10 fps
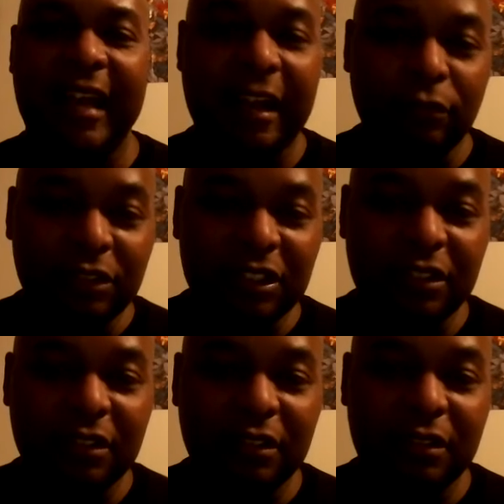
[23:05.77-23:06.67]
out
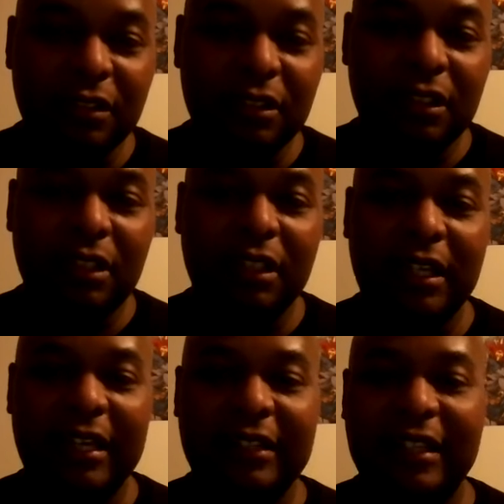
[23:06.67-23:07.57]

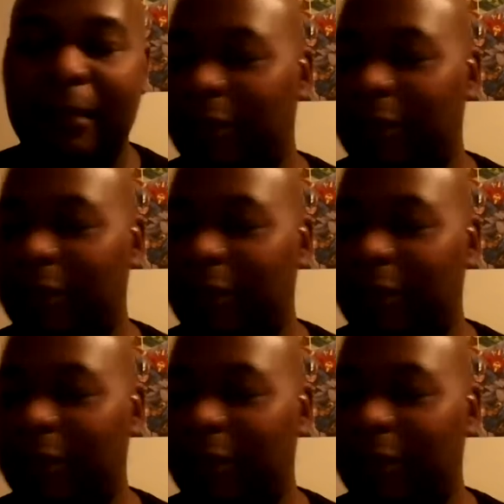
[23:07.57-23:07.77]
and keeping